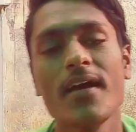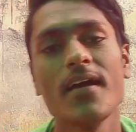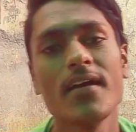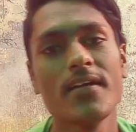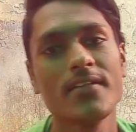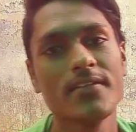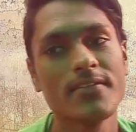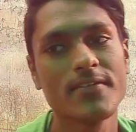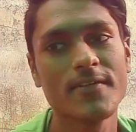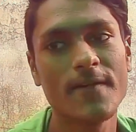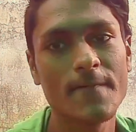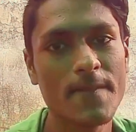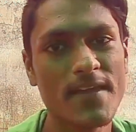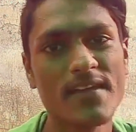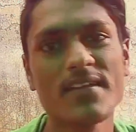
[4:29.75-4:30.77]
And
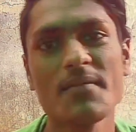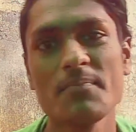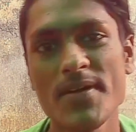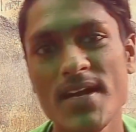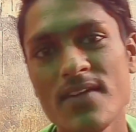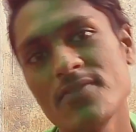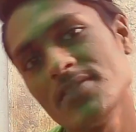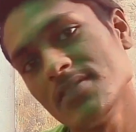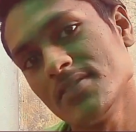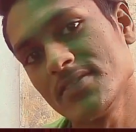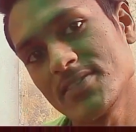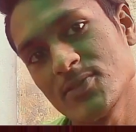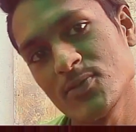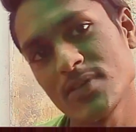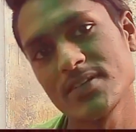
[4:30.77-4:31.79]
you can compare it with
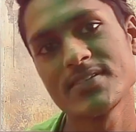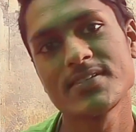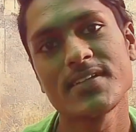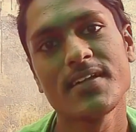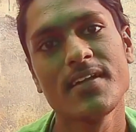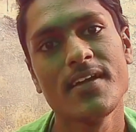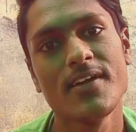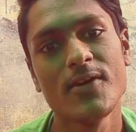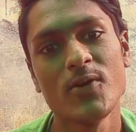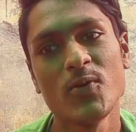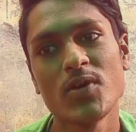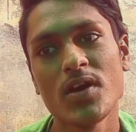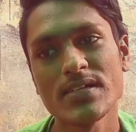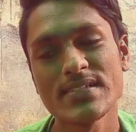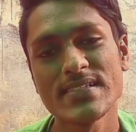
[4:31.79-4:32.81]
students
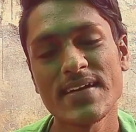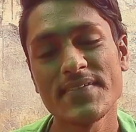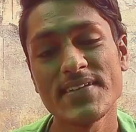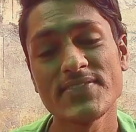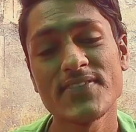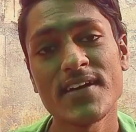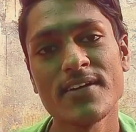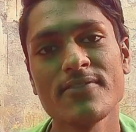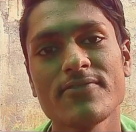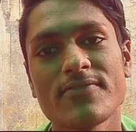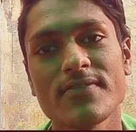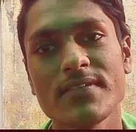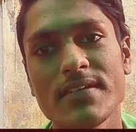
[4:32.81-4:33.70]
who got 75,